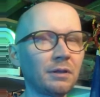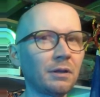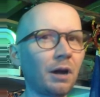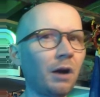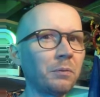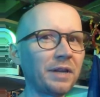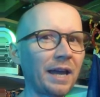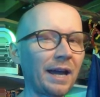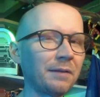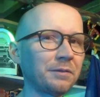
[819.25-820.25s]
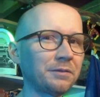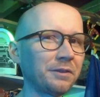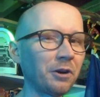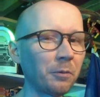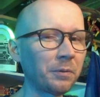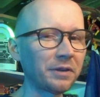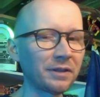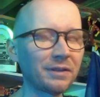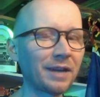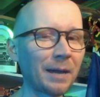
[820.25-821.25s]
All we have is the
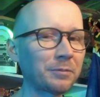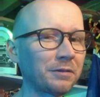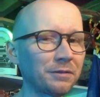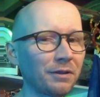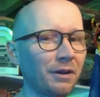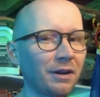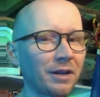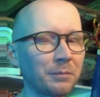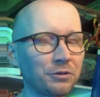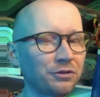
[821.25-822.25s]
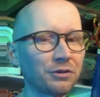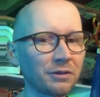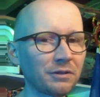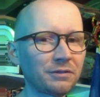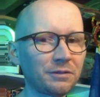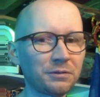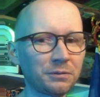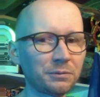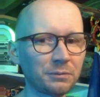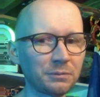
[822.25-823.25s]
opening captain's log, I'm sure,
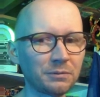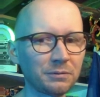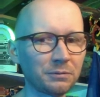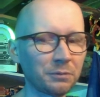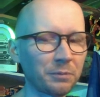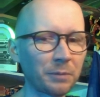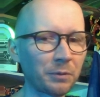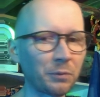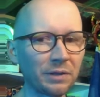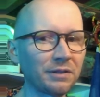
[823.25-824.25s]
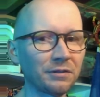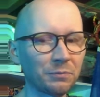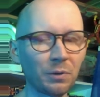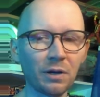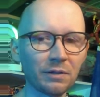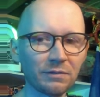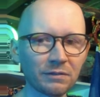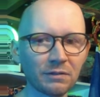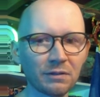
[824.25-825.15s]
to remember what this was.